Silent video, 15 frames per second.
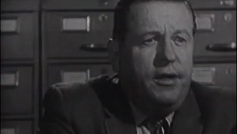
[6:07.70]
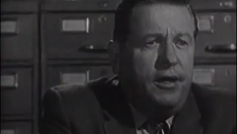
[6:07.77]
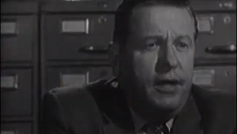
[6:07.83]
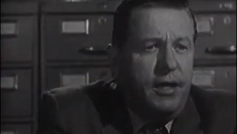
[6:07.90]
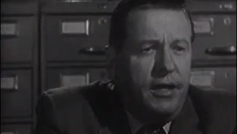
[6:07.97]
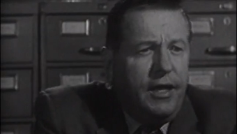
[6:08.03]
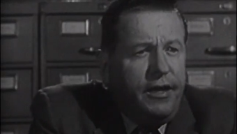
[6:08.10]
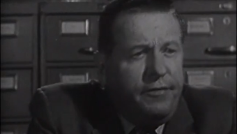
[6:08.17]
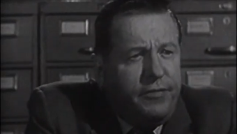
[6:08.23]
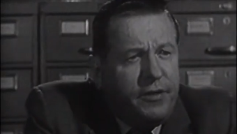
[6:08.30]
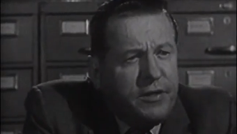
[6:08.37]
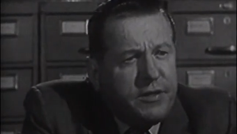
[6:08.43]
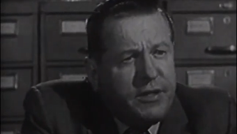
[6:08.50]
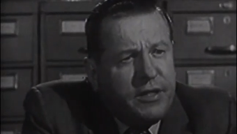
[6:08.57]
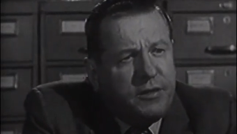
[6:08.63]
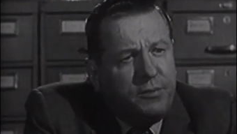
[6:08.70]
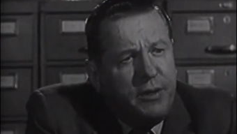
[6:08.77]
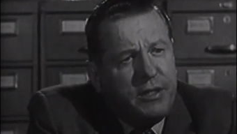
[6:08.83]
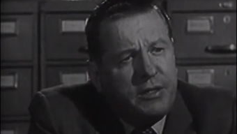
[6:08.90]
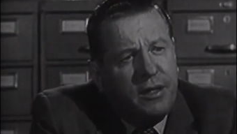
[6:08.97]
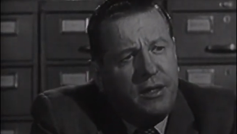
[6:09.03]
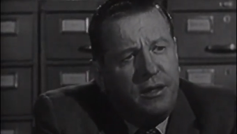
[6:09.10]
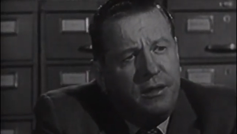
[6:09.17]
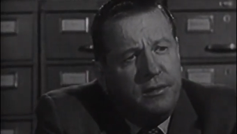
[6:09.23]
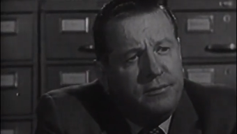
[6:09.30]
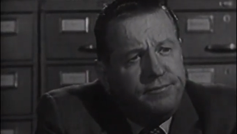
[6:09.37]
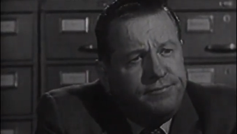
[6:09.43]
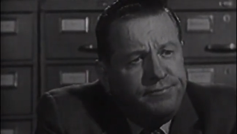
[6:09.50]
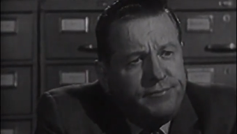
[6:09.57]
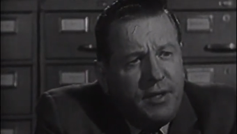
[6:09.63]
He left there six weeks ago.
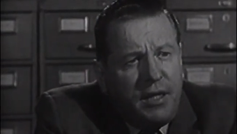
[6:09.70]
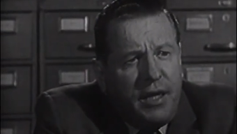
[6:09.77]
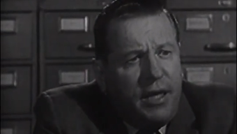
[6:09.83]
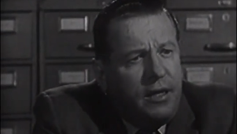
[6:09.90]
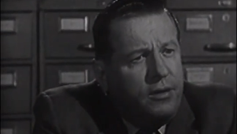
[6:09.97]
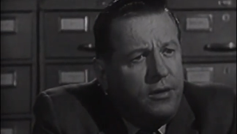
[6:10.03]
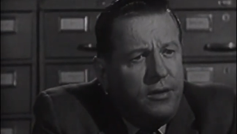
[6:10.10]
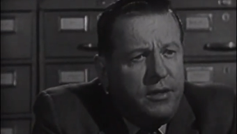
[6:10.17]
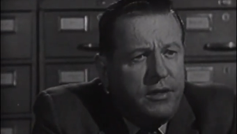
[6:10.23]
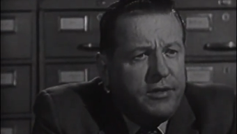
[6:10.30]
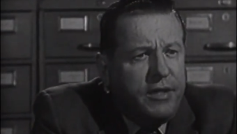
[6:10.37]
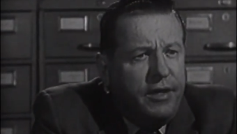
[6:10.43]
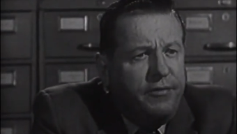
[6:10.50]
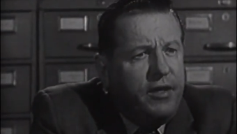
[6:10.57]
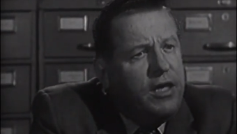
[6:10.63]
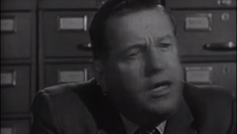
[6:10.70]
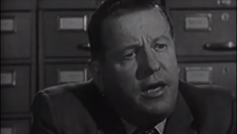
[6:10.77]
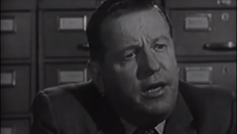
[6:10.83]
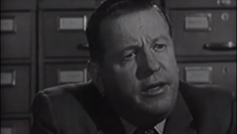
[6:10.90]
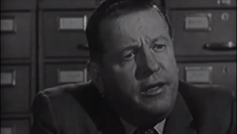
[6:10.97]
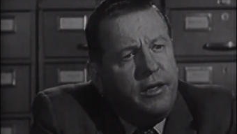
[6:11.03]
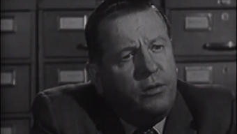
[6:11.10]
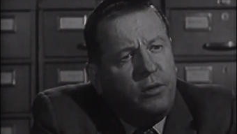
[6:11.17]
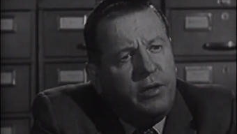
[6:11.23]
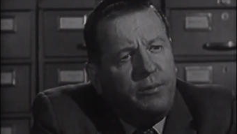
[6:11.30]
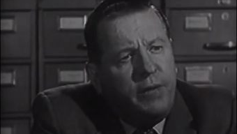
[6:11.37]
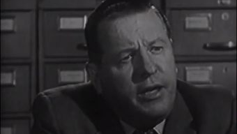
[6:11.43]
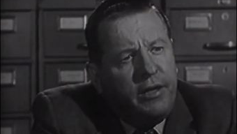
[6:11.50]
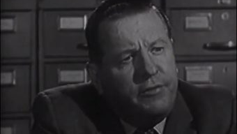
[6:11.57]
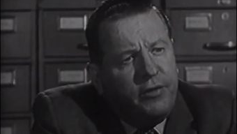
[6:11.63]
The landlord doesn't have any idea where he
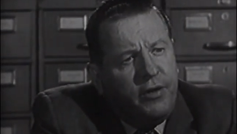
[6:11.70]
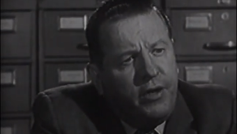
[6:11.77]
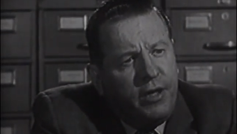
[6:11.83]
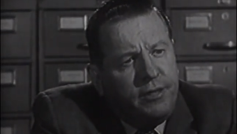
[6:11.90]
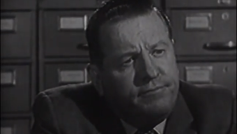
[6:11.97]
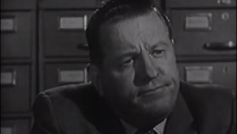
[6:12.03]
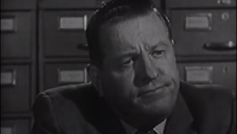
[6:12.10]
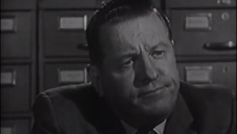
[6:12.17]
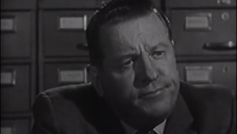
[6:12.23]
might have gone.